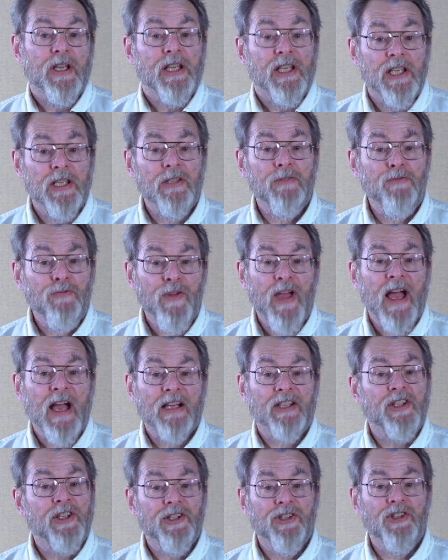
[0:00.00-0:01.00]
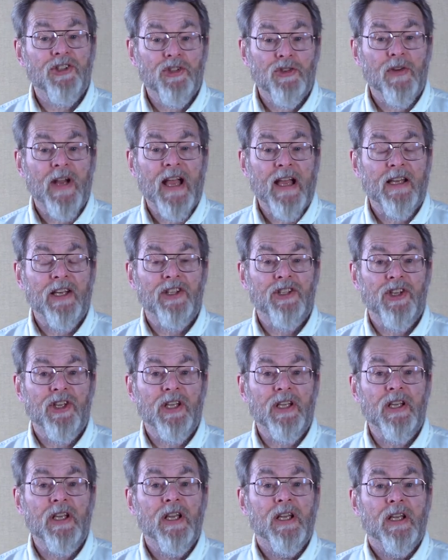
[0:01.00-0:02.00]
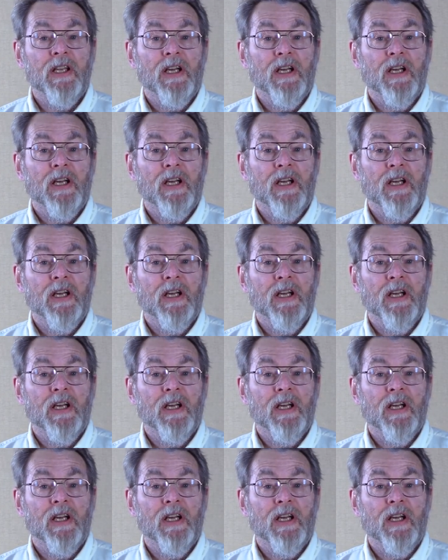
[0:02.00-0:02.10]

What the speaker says: In fact, his strategy